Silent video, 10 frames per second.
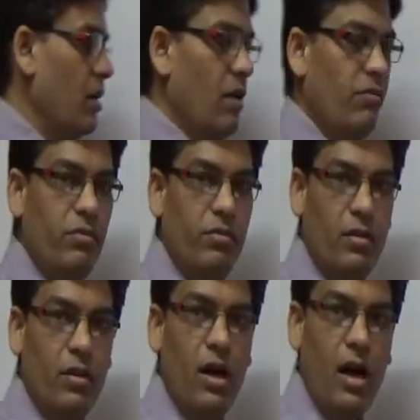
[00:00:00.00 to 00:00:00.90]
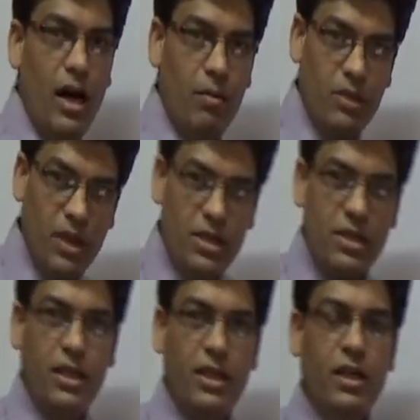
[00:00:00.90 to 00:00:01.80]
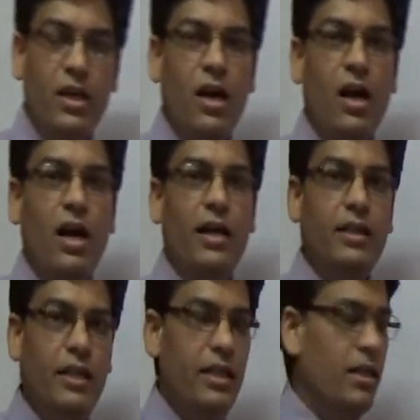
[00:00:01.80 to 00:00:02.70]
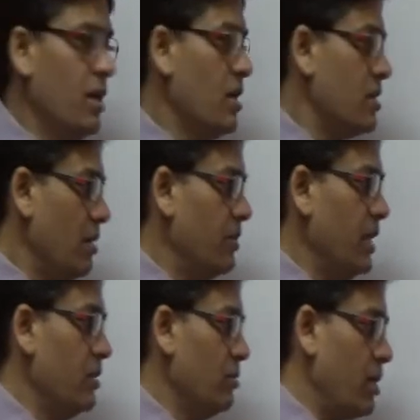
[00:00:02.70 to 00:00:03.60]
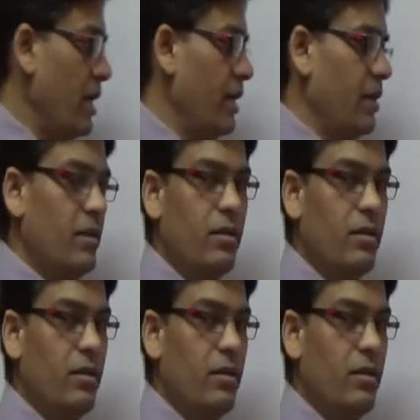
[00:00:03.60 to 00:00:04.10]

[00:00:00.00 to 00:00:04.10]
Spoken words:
If I am thirsty, I need something to drink.